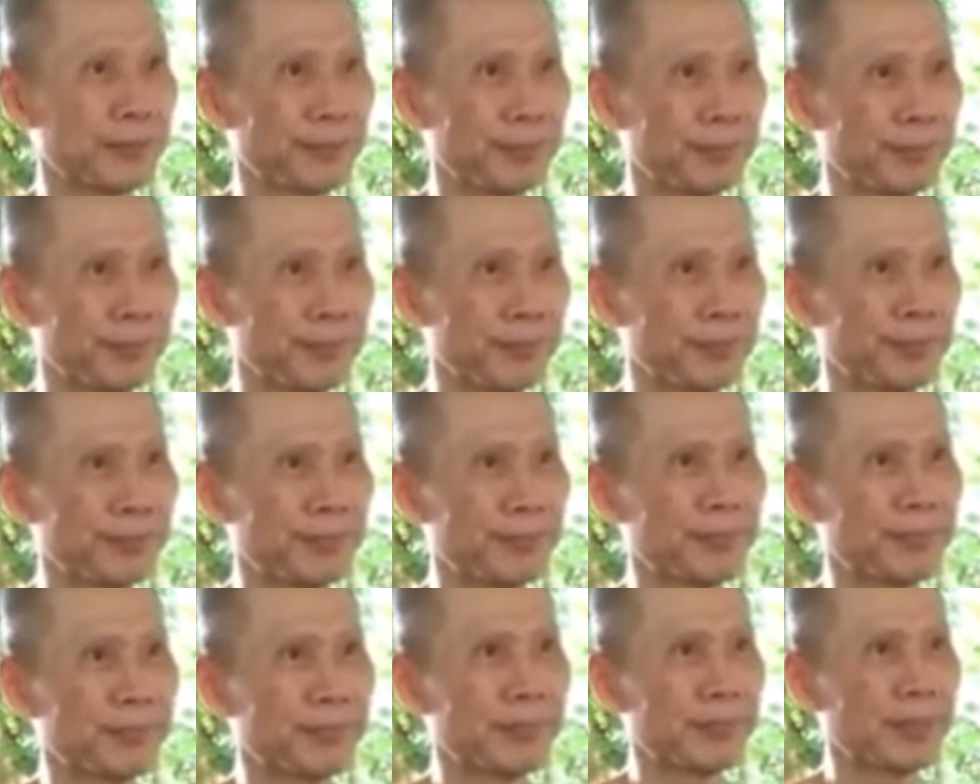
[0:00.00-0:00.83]
This is the
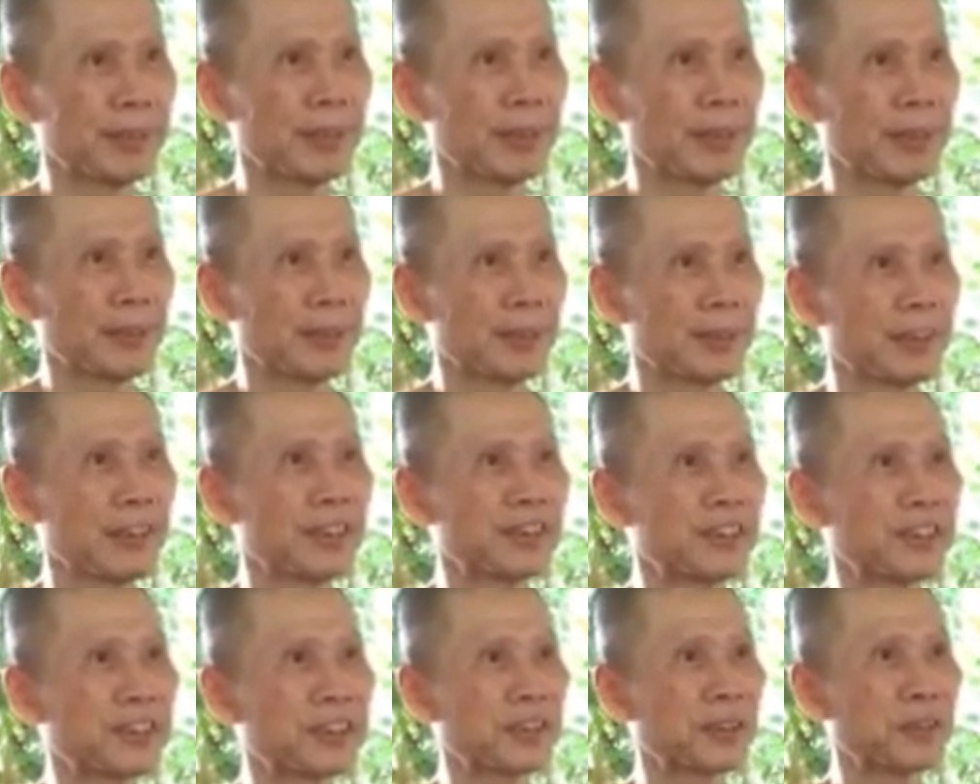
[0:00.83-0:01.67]
way of
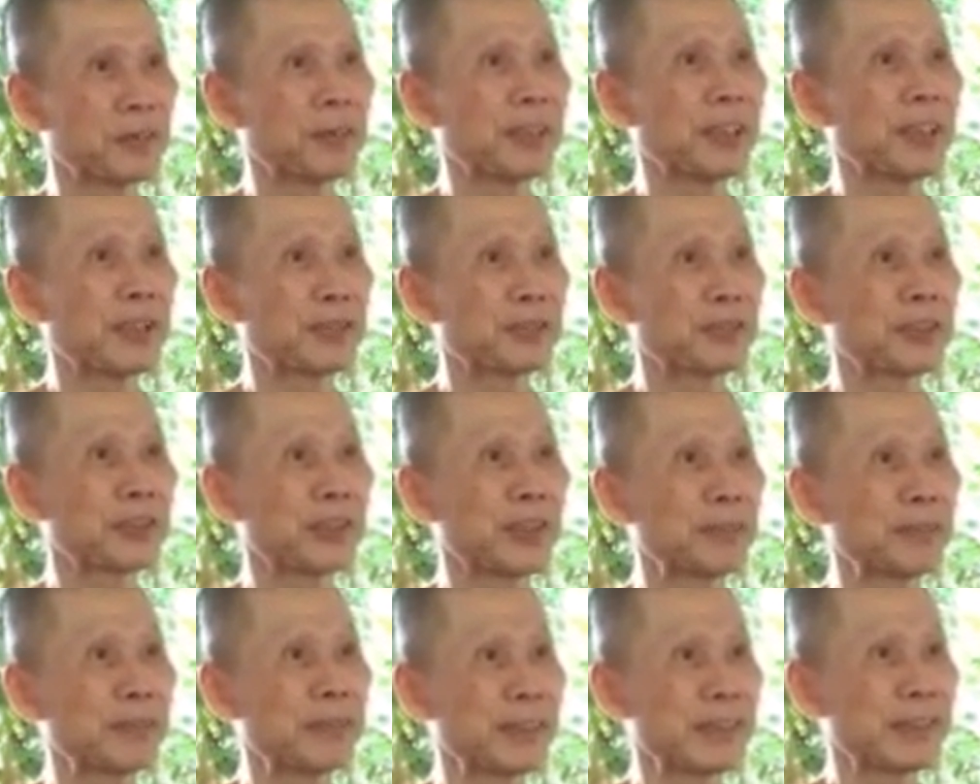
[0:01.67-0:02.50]
stopping your
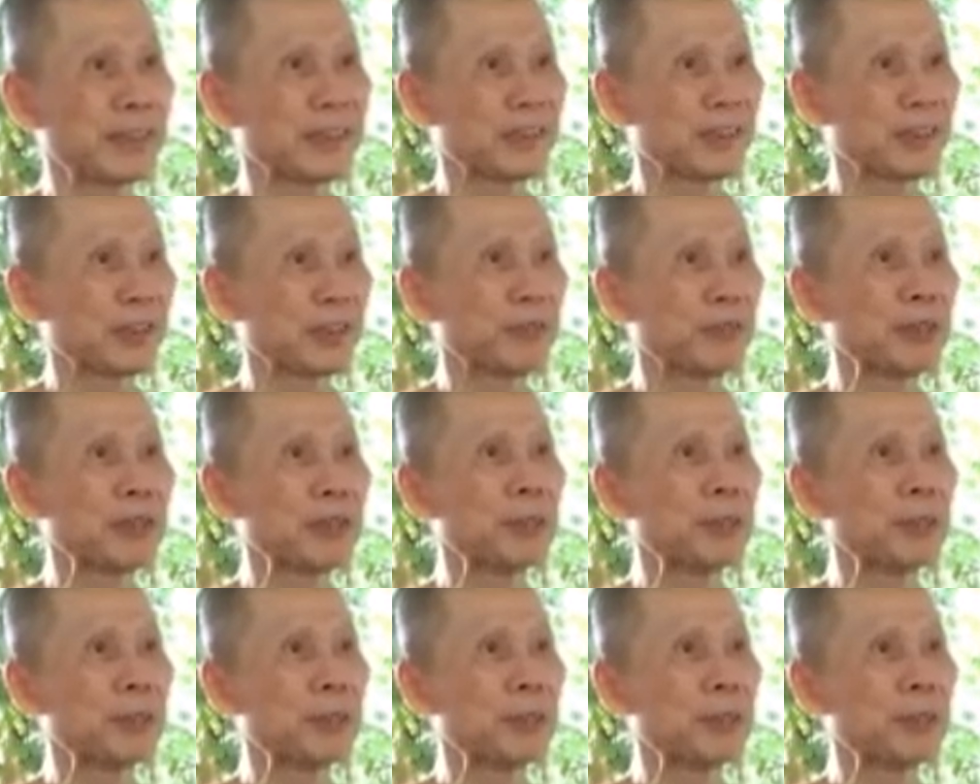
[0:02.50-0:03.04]
rebirth cycle.